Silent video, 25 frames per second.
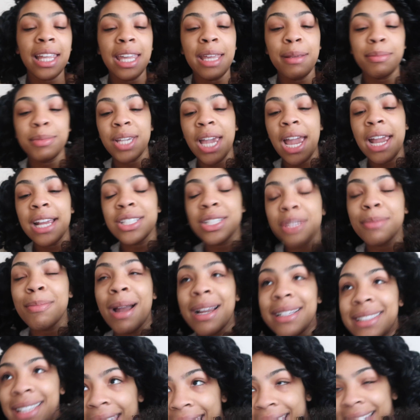to keep changing
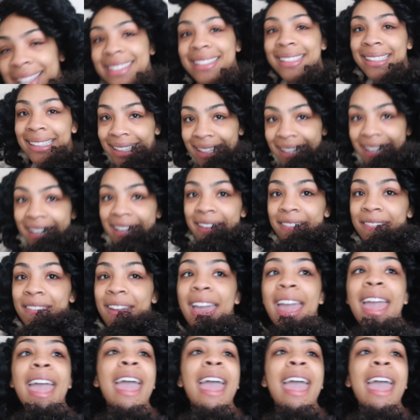my date to leave.